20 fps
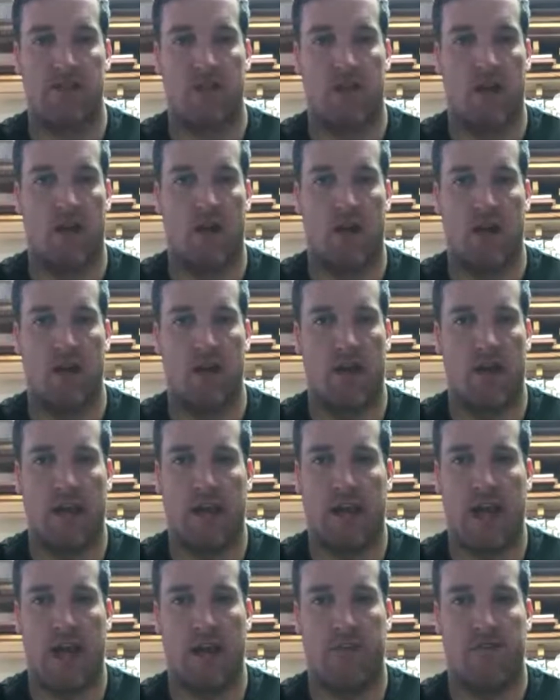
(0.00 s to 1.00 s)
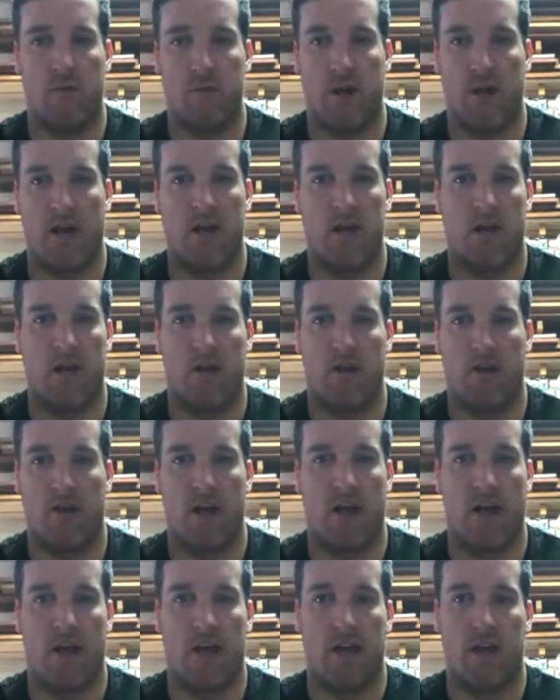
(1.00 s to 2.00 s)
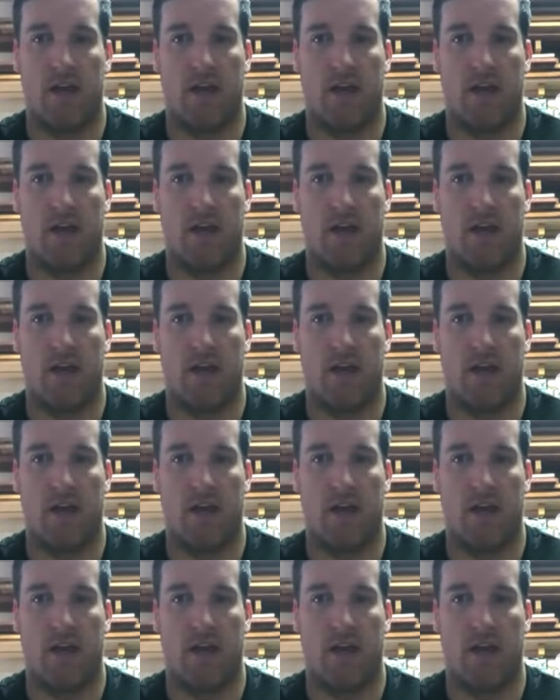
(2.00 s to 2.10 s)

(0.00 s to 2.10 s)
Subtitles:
that he got from me the other day.